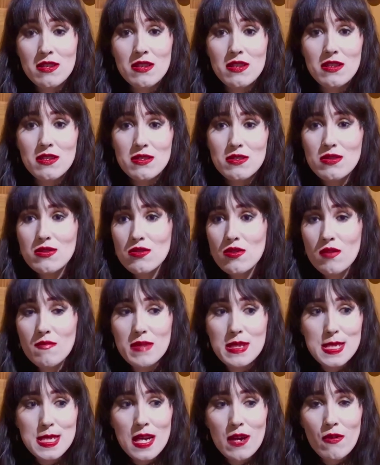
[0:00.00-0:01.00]
so you don't miss
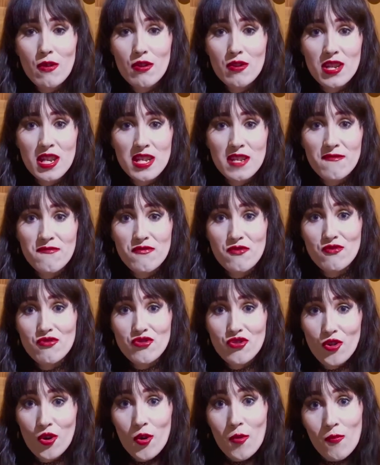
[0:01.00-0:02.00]
out on any future
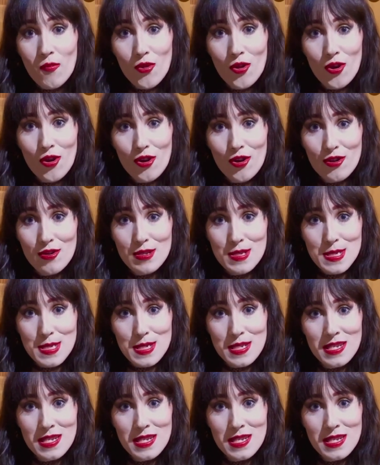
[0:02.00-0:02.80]
uploads